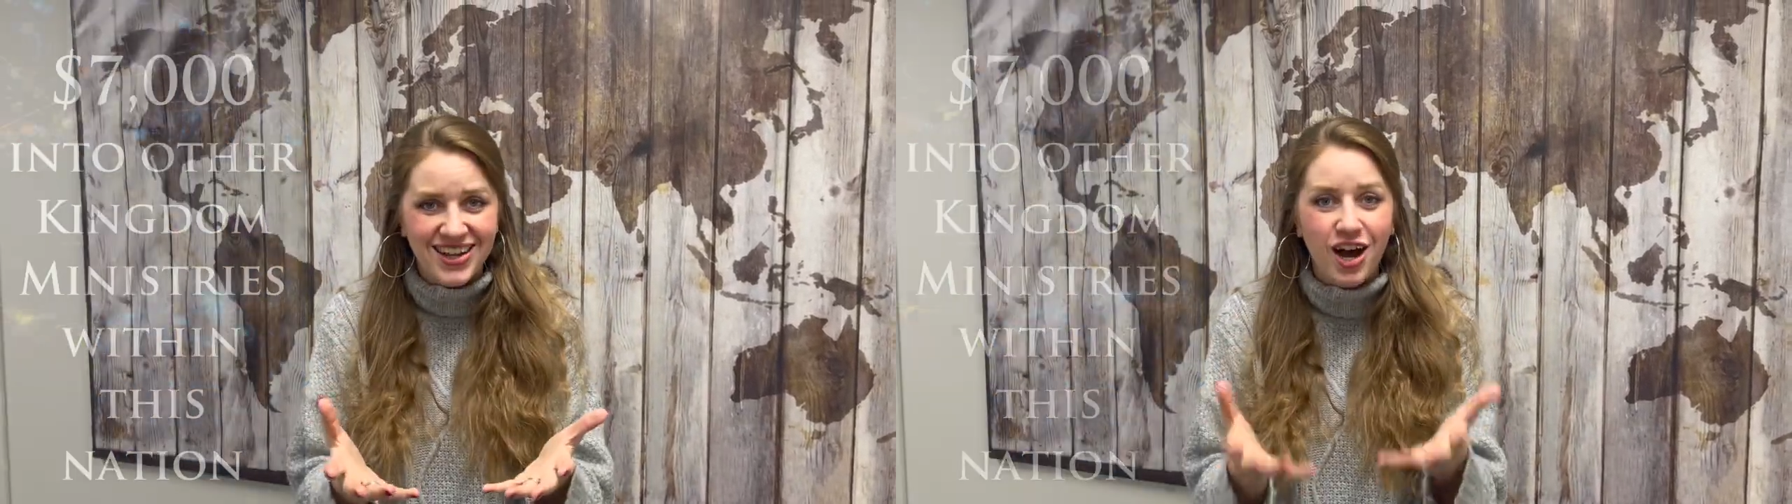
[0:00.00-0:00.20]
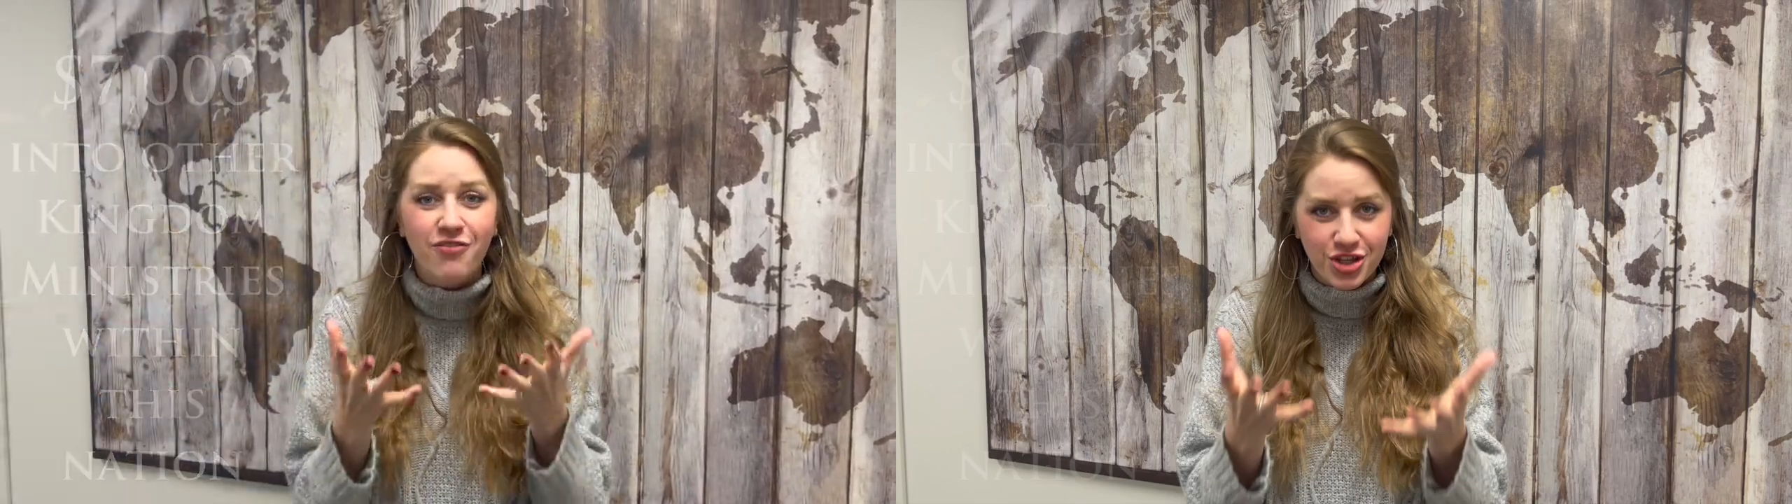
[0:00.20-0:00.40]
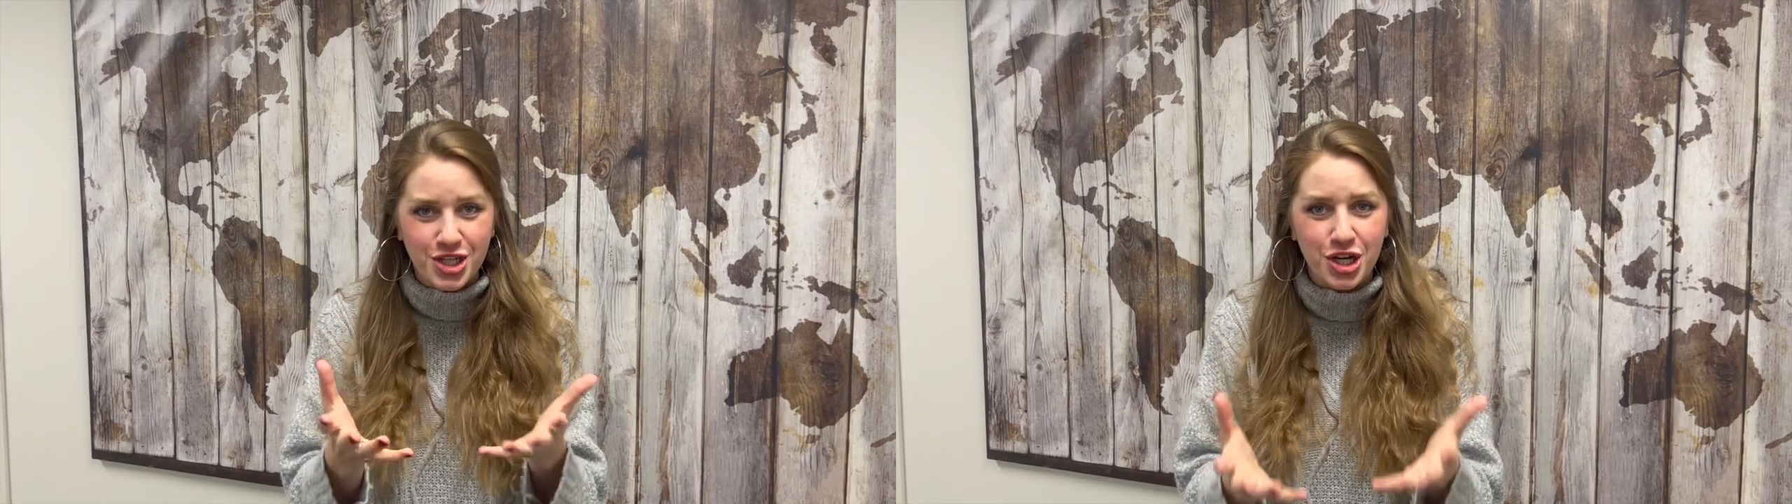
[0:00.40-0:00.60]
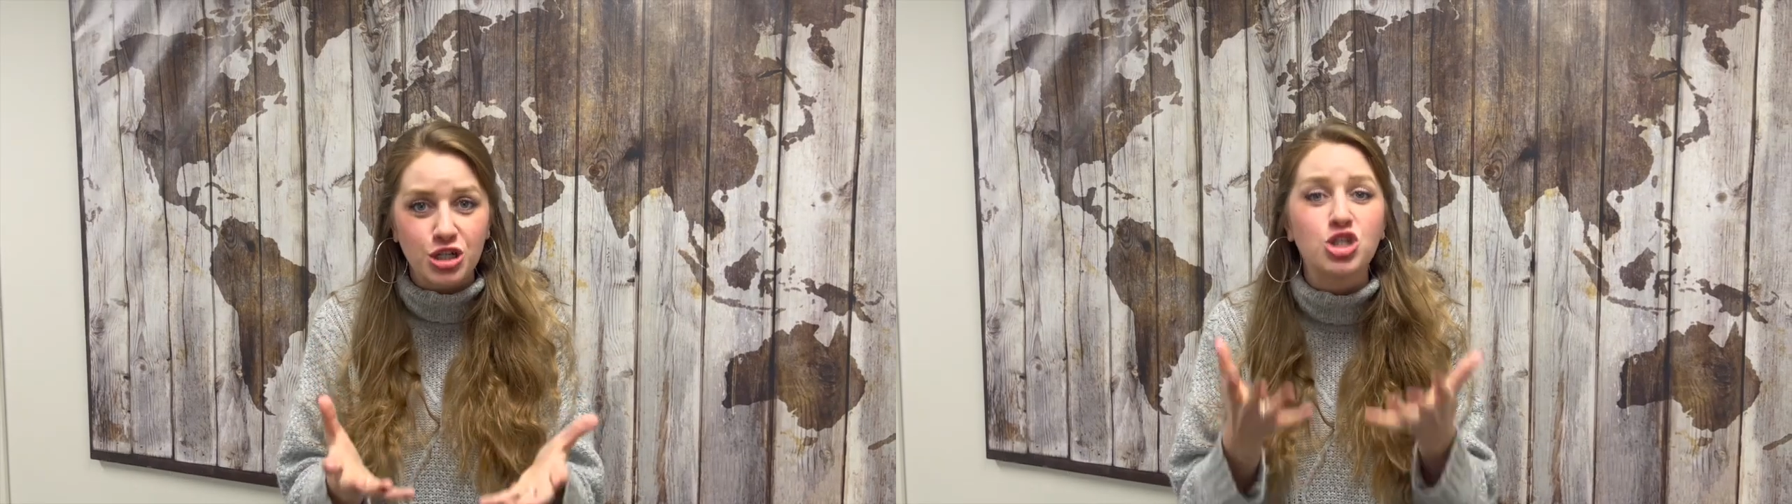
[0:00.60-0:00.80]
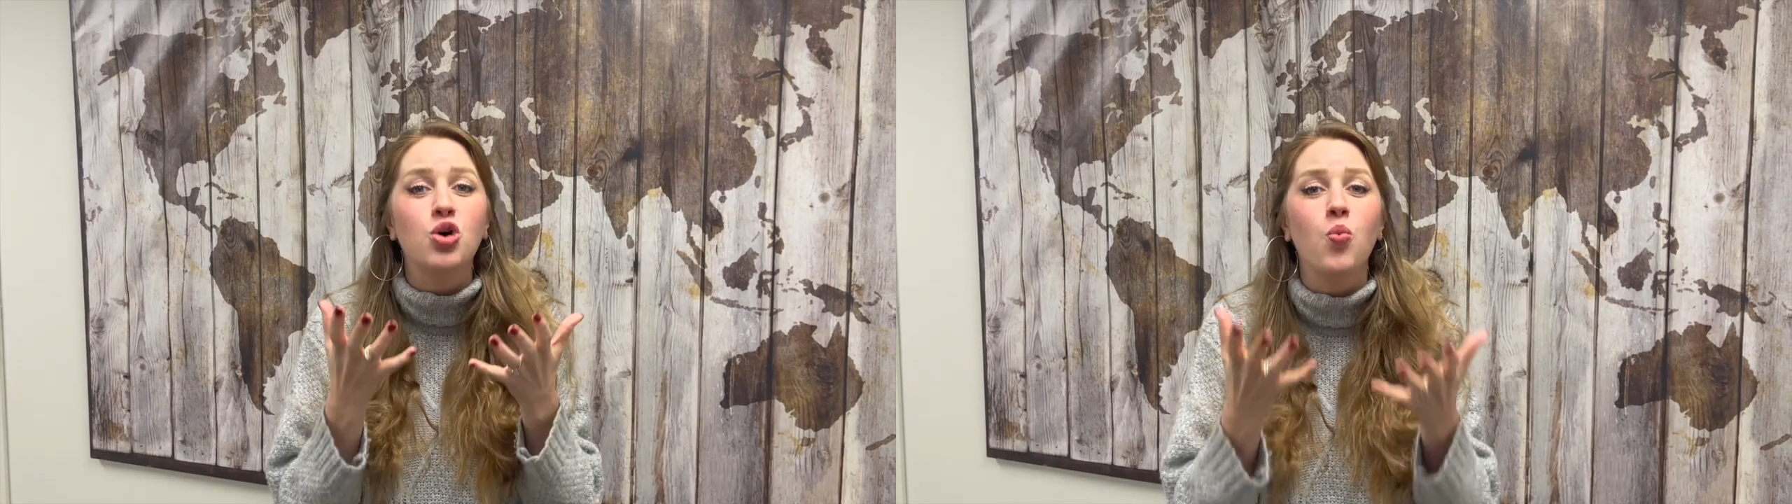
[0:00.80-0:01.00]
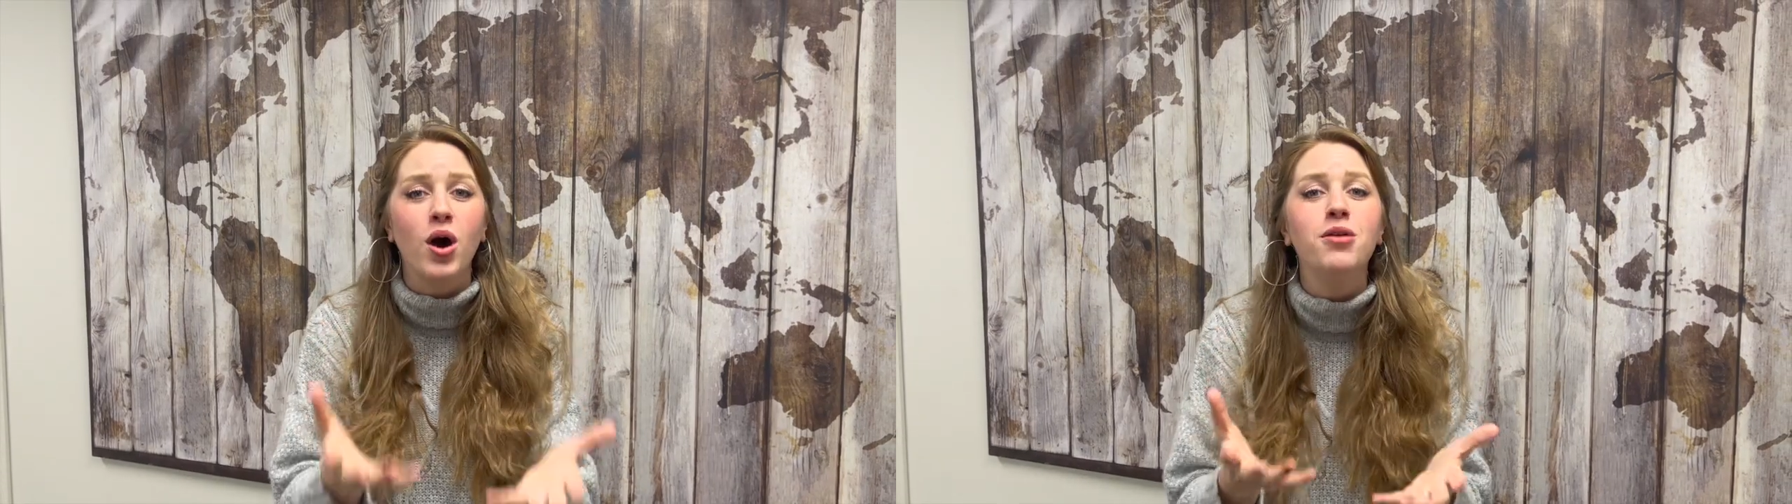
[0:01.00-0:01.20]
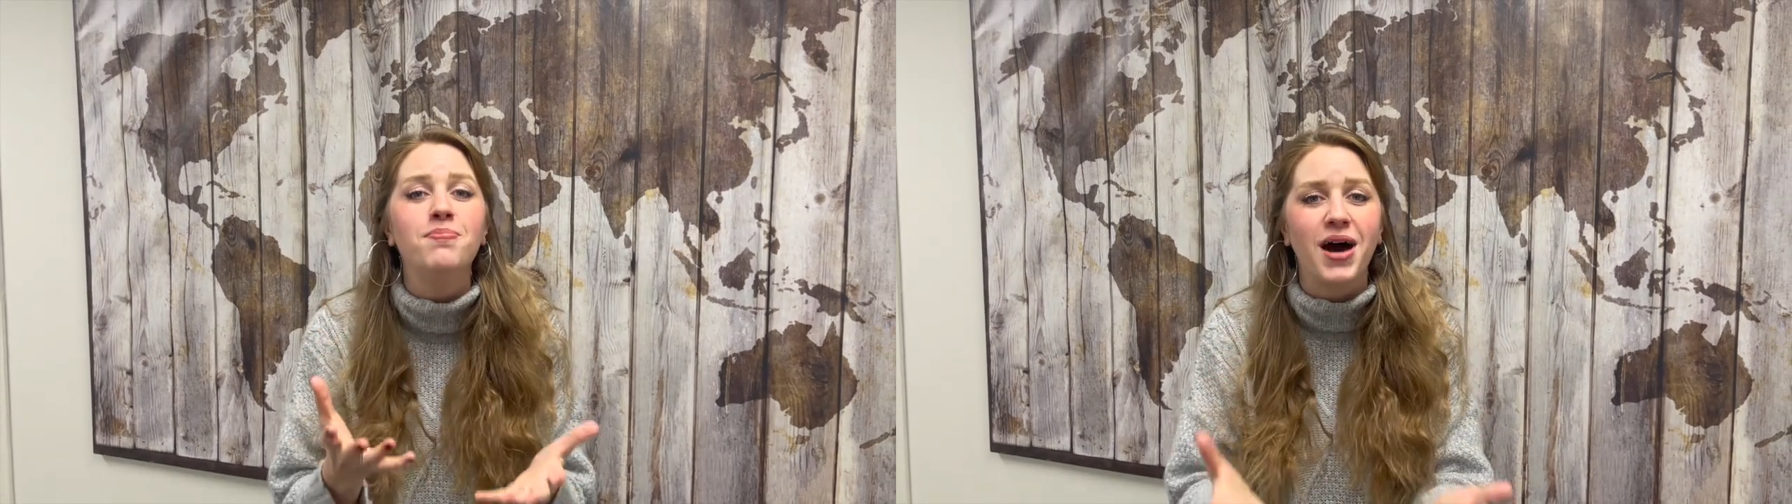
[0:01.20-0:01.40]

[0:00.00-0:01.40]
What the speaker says: of the church, the one